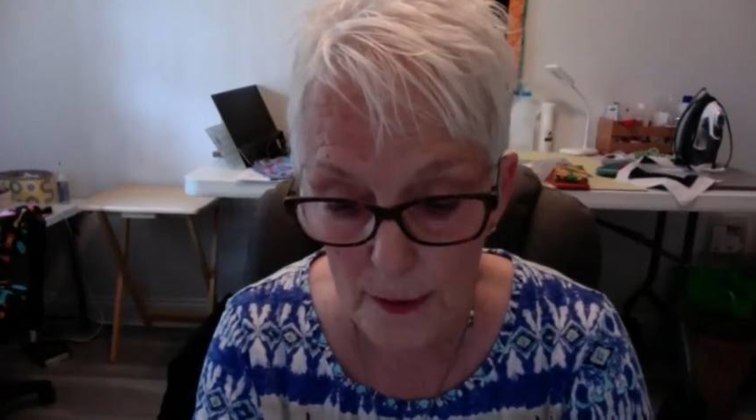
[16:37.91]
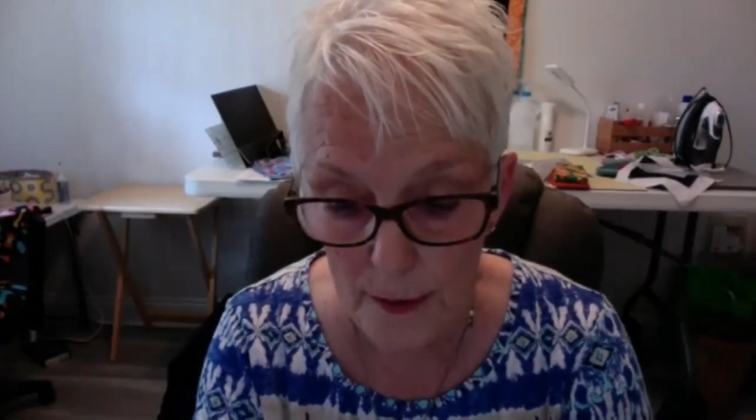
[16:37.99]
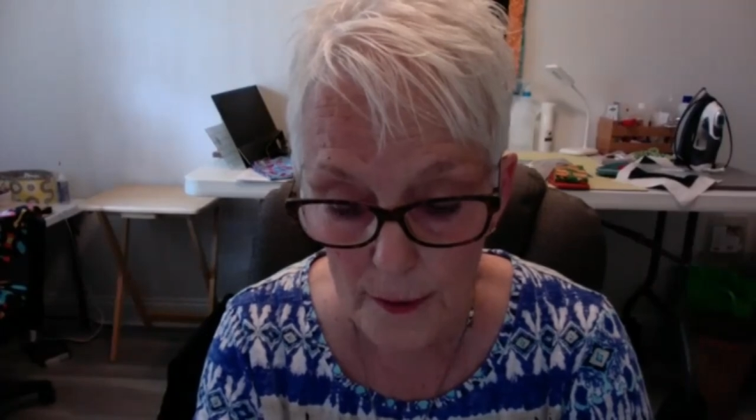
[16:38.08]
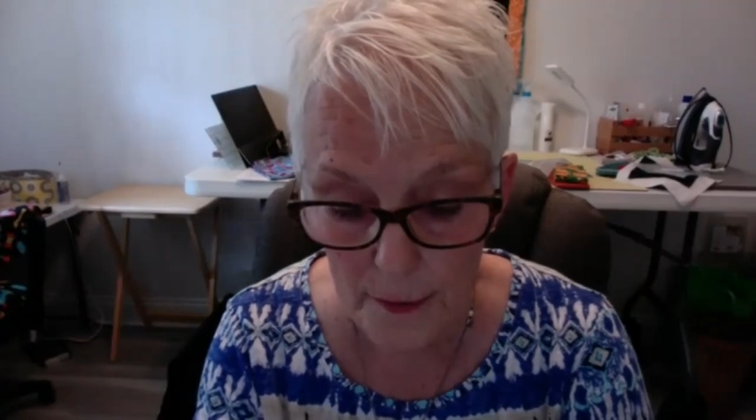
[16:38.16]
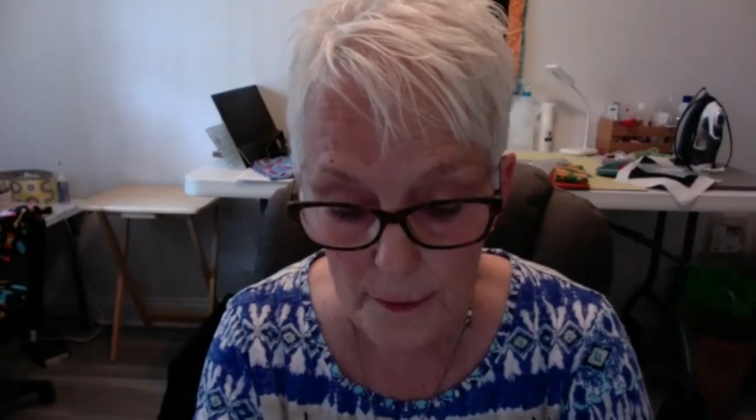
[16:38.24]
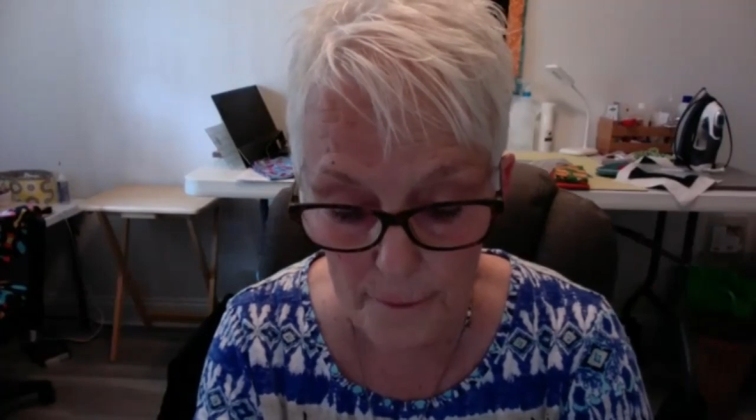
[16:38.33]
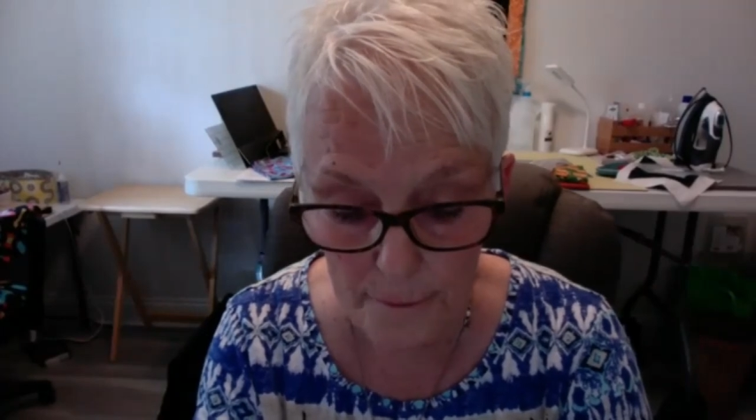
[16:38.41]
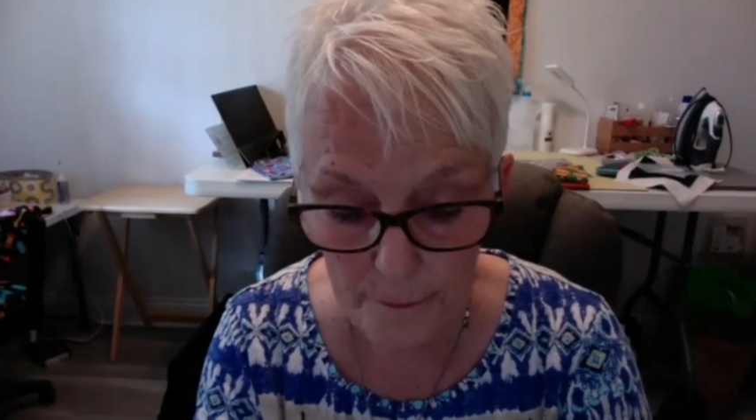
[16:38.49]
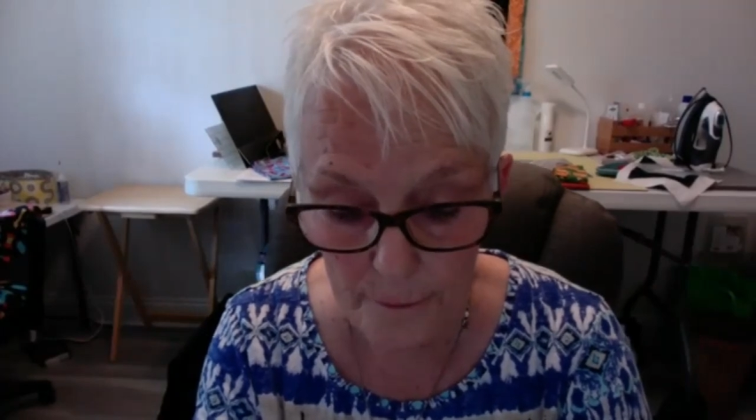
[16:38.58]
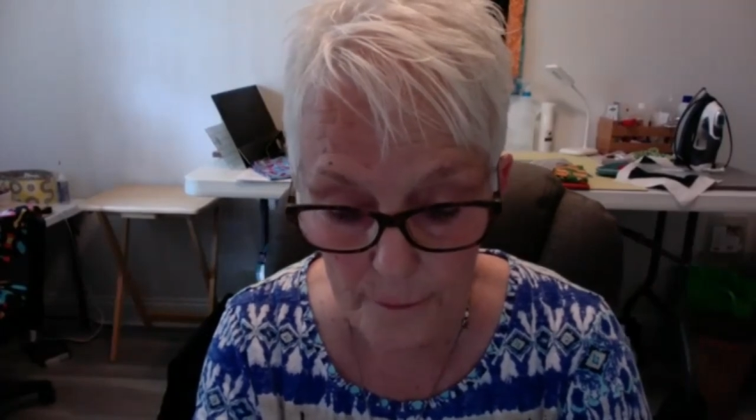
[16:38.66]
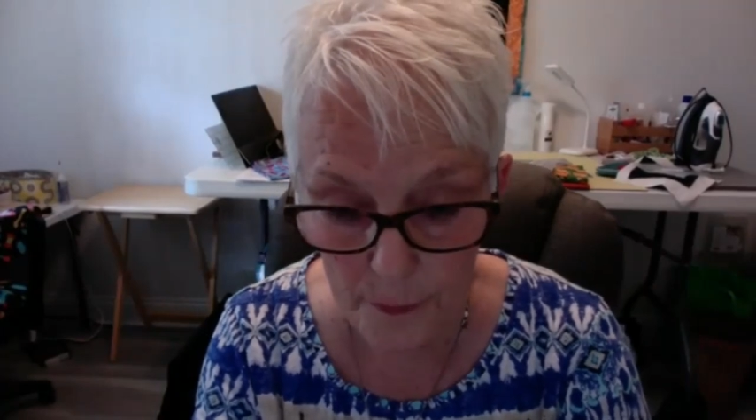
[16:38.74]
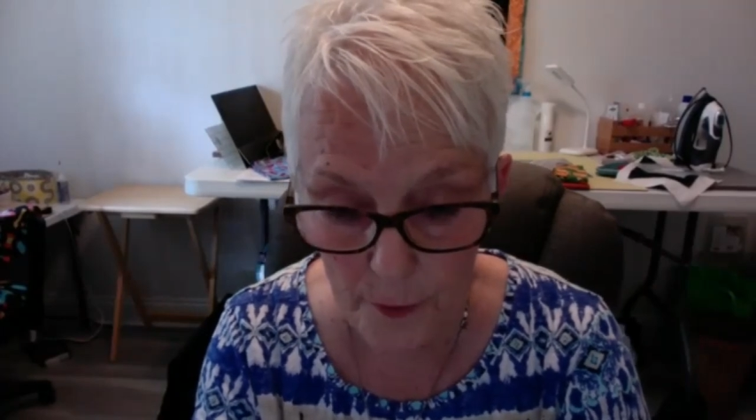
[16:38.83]
um,
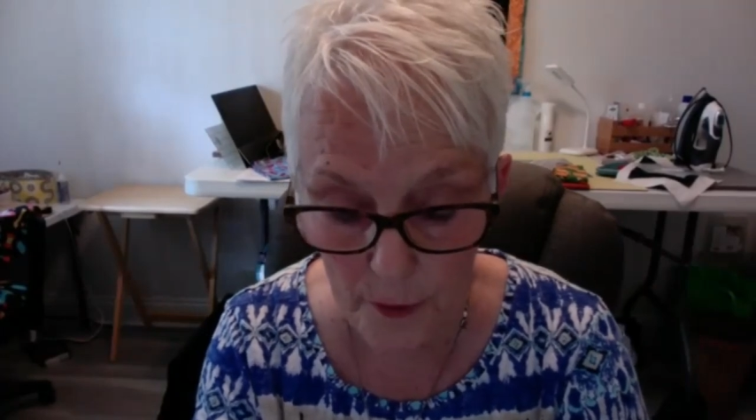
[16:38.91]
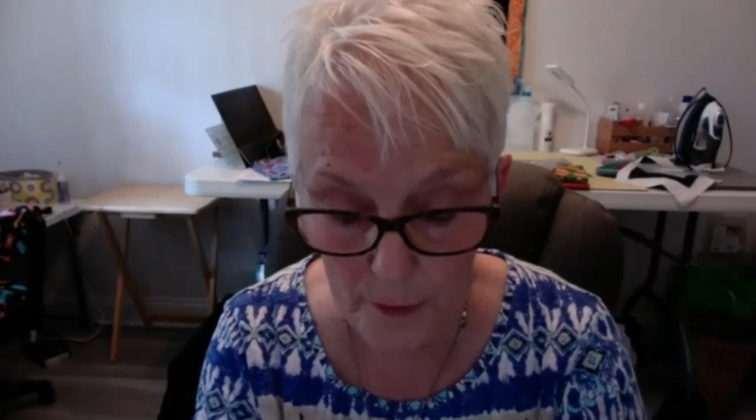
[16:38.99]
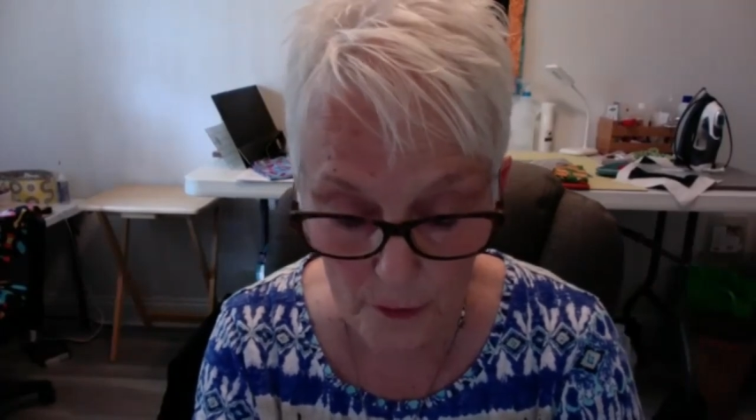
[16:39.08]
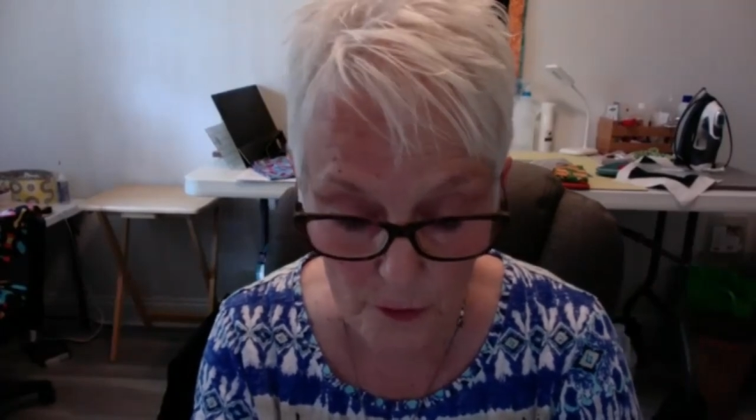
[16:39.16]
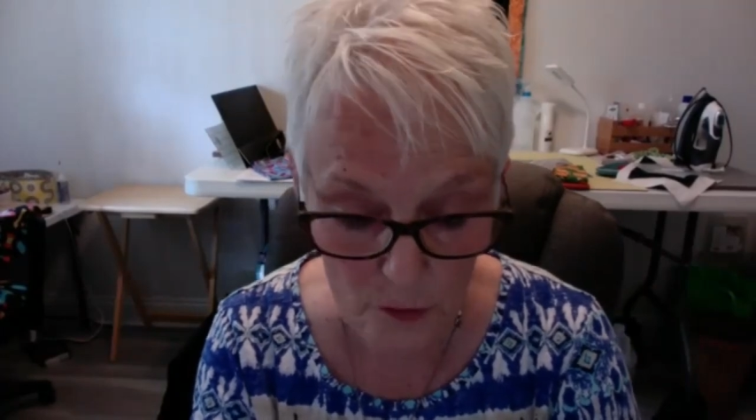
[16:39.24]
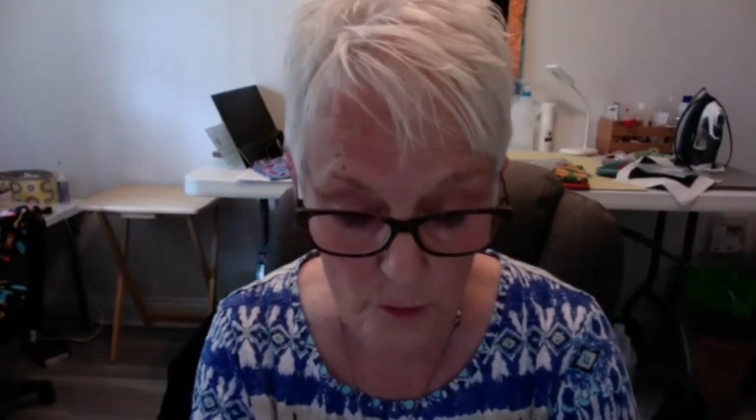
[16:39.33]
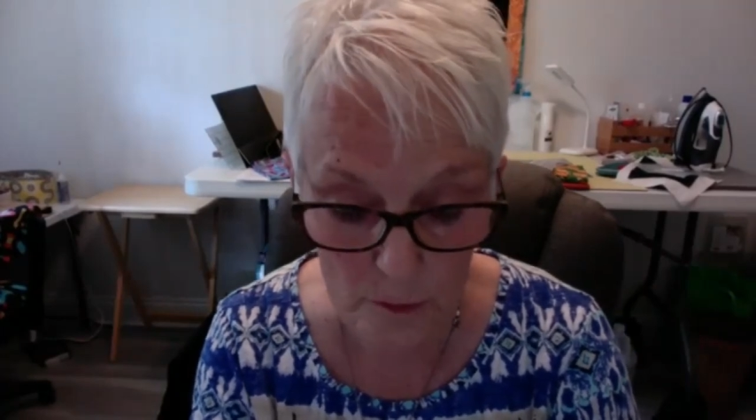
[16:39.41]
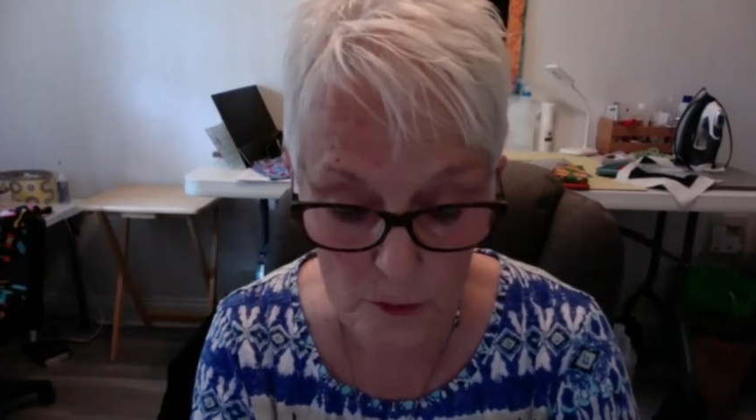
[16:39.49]
brought our sewing